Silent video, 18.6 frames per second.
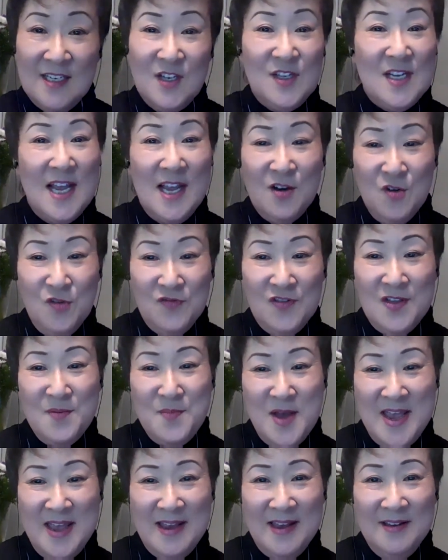to take over the
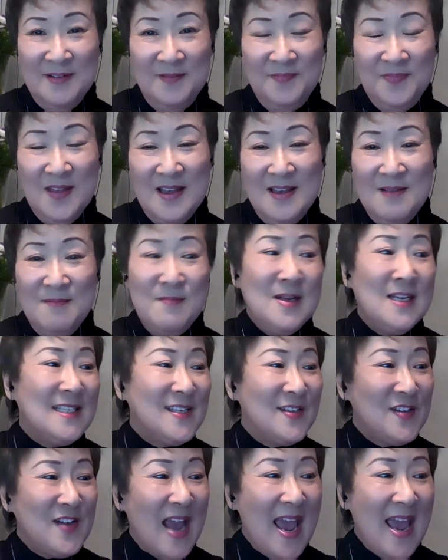mic.
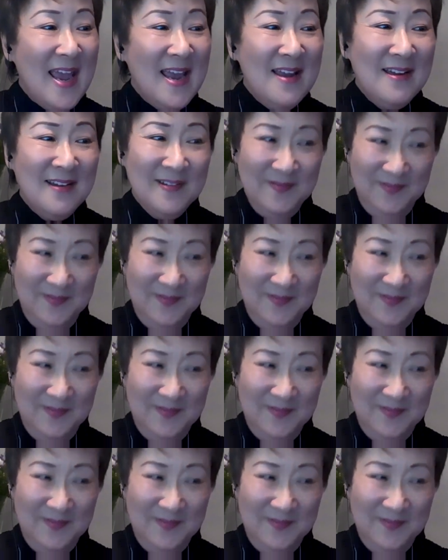Minister Tang?